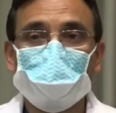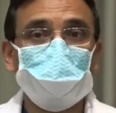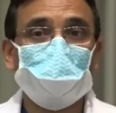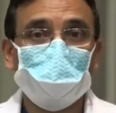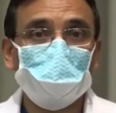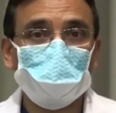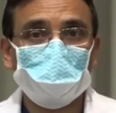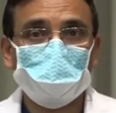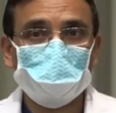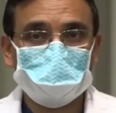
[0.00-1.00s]
weeks to come in
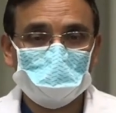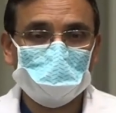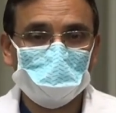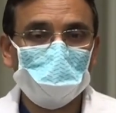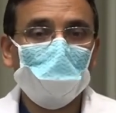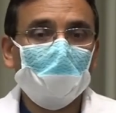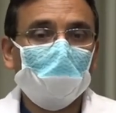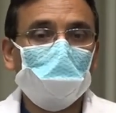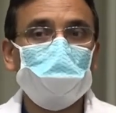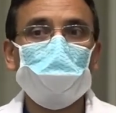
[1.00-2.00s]
to be seen, right?
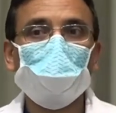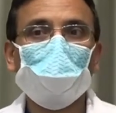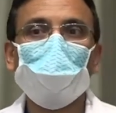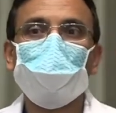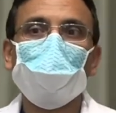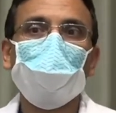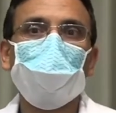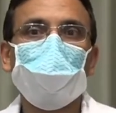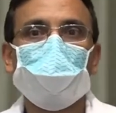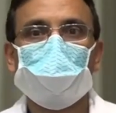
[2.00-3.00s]
If you have
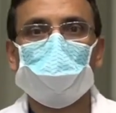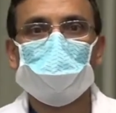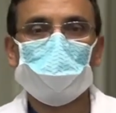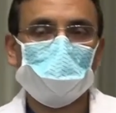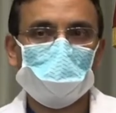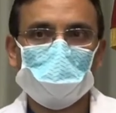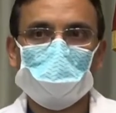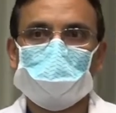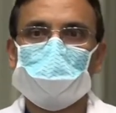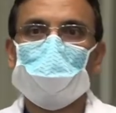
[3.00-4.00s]
any of the
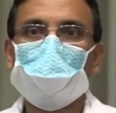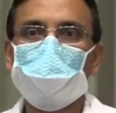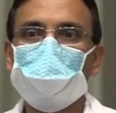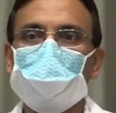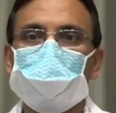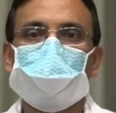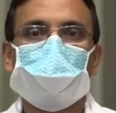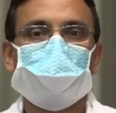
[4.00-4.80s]
comorbidities, diabetes, poor